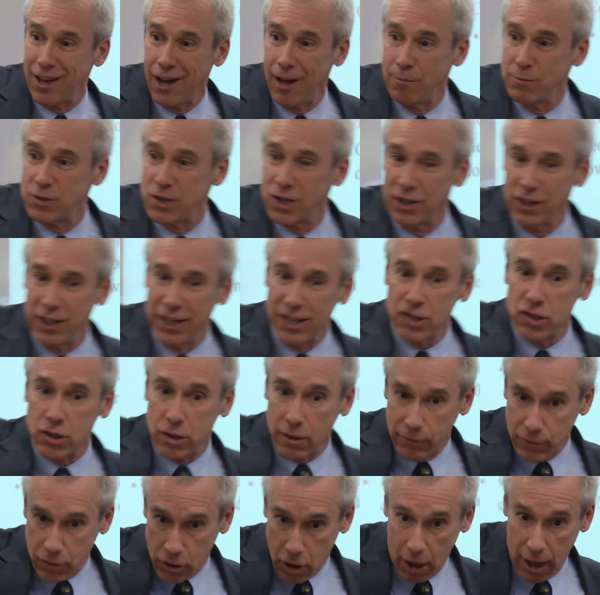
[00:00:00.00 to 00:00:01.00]
comes a list
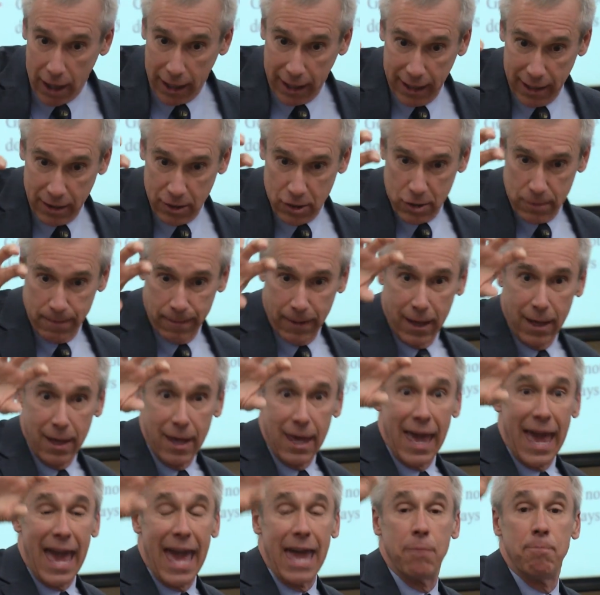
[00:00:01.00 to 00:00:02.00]
of targets
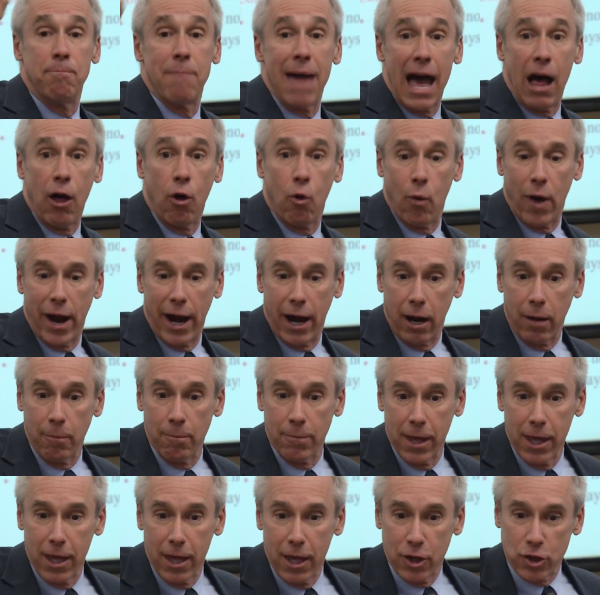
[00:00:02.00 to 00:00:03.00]
and malware.
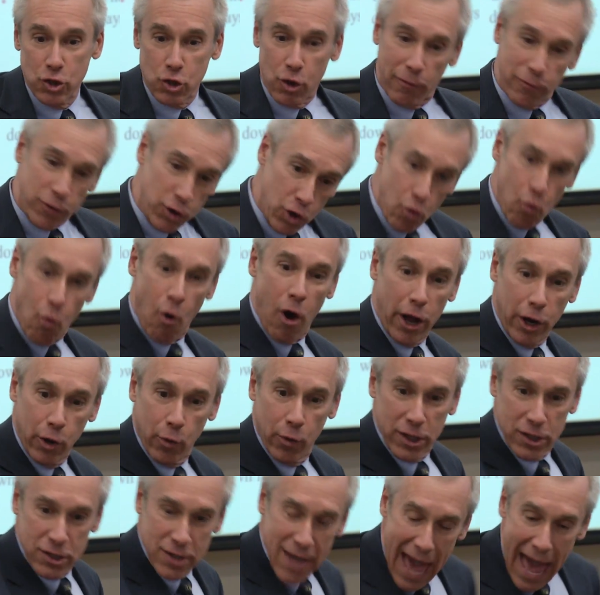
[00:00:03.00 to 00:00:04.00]
So if you want
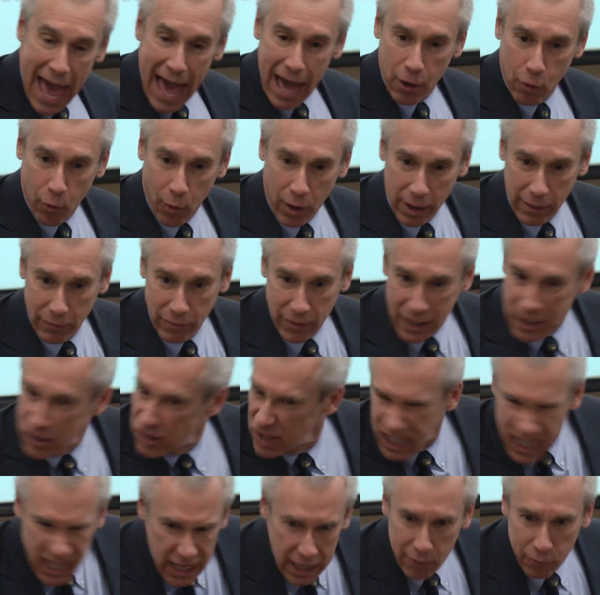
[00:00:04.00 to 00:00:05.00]
to attack one of
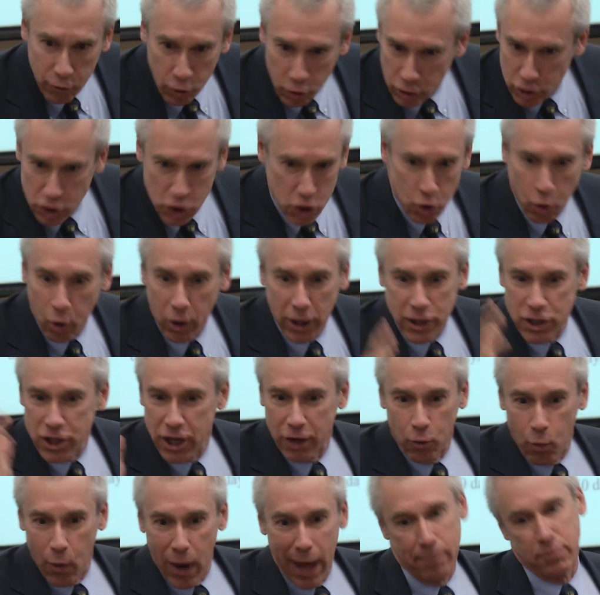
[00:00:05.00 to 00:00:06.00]
these evil
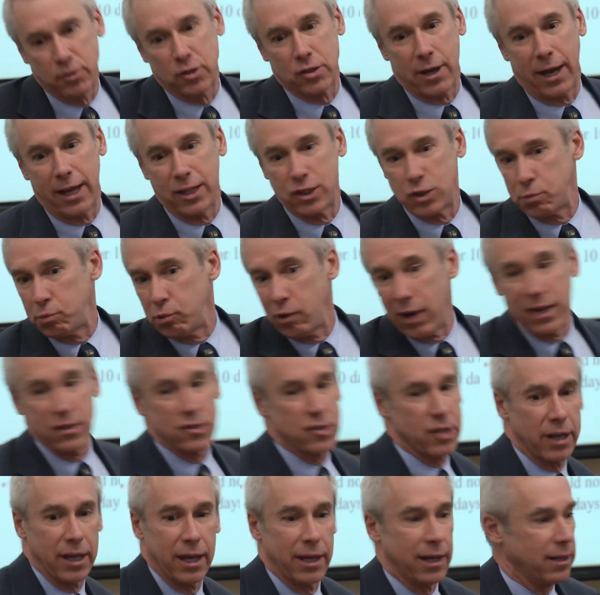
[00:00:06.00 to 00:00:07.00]
Georgian websites,
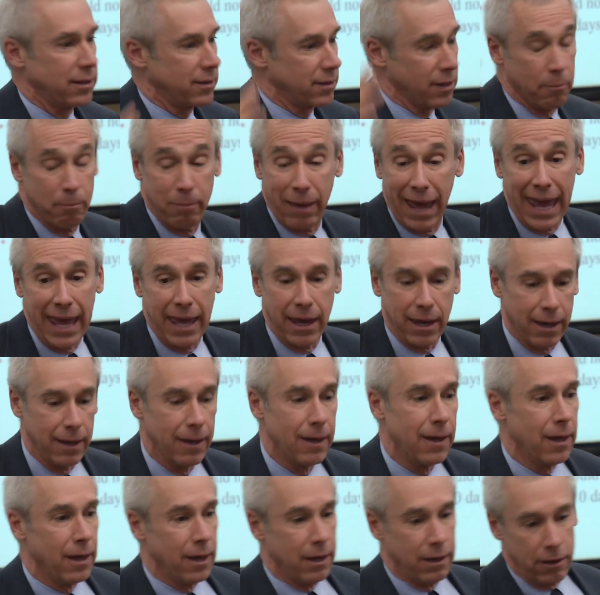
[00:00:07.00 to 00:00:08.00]
president, a bank,
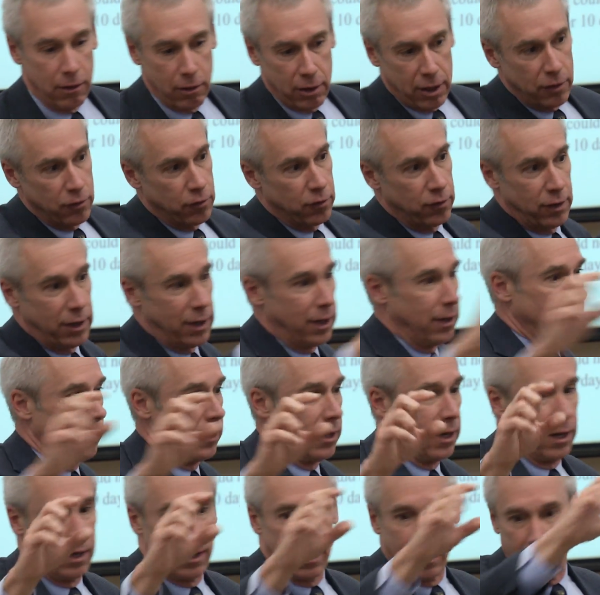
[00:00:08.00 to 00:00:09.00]
you can see
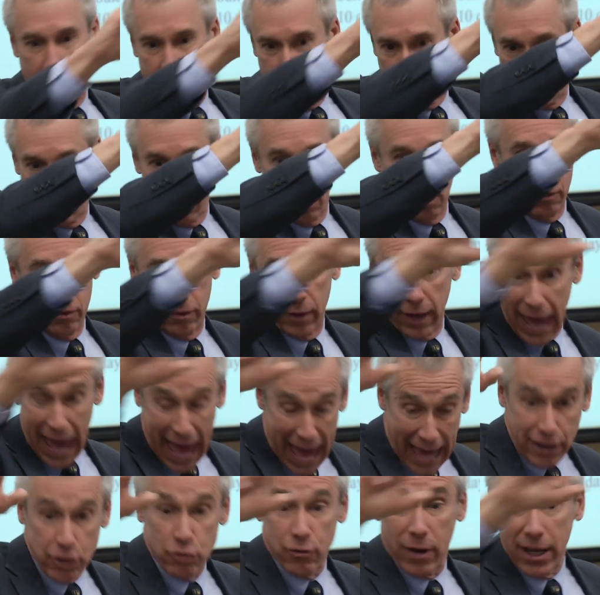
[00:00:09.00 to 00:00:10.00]
the
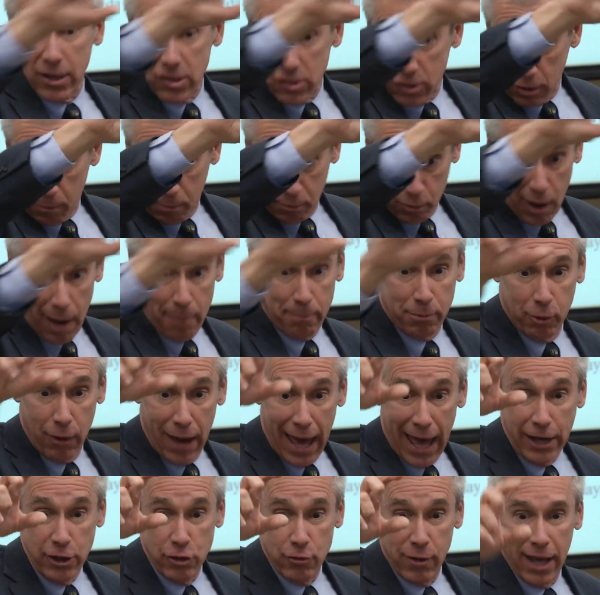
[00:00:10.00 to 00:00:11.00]
address, the proper
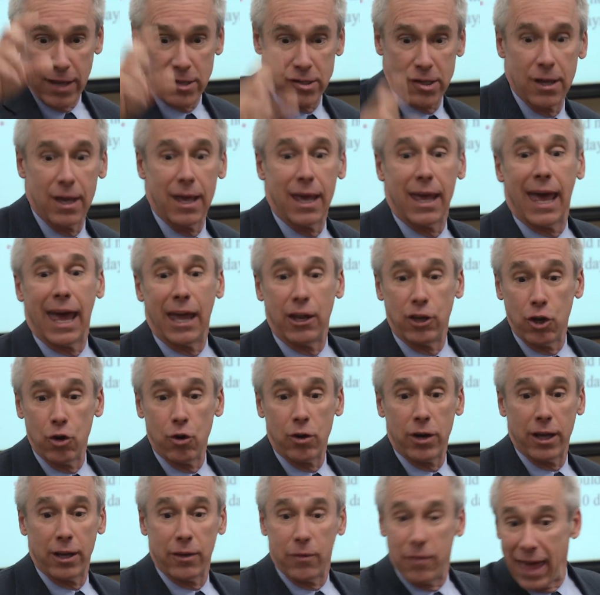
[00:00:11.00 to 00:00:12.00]
address, and you
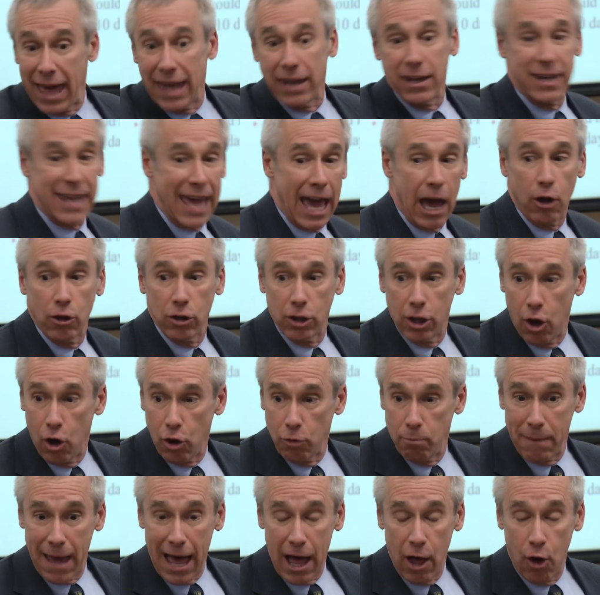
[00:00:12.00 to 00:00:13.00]
can then download
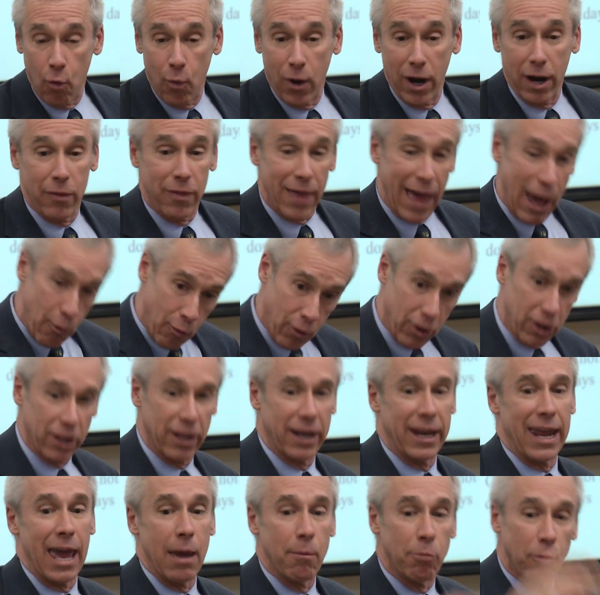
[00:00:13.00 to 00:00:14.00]
malware that will
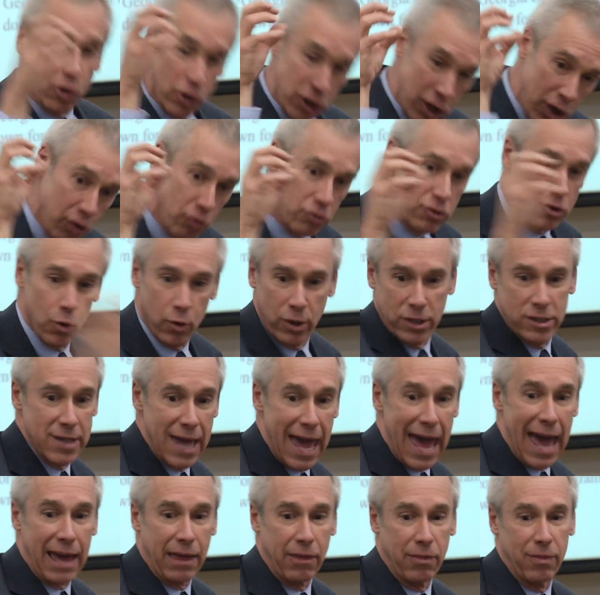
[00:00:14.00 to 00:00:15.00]
enable you to
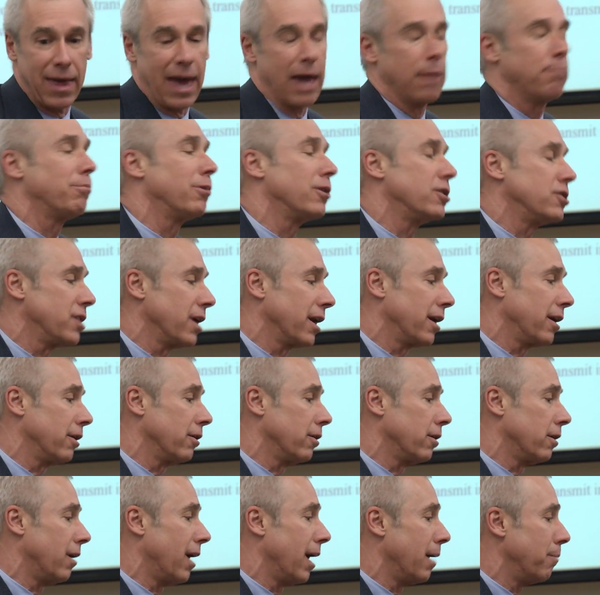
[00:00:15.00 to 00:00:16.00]
attack that
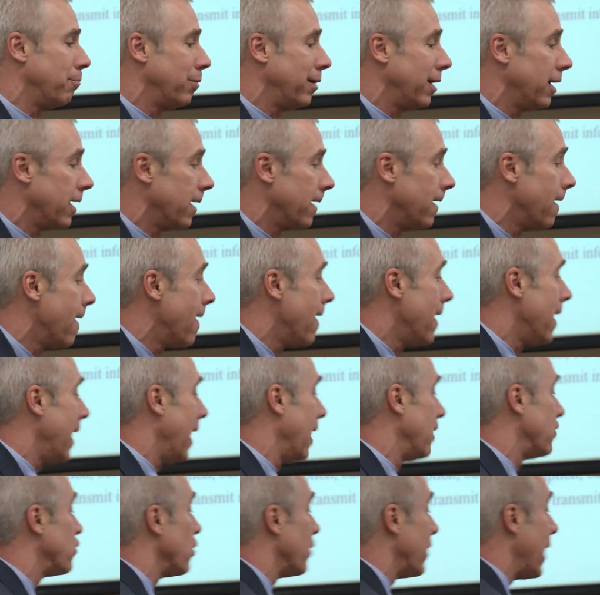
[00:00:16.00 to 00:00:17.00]
particular IP.
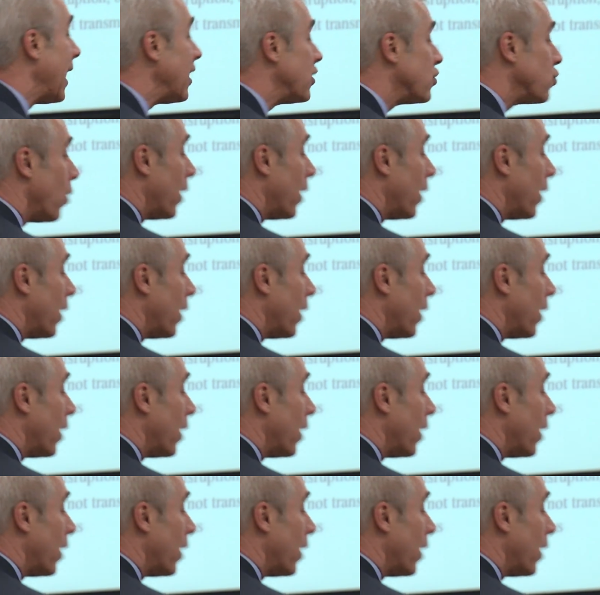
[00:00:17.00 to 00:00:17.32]
And so that's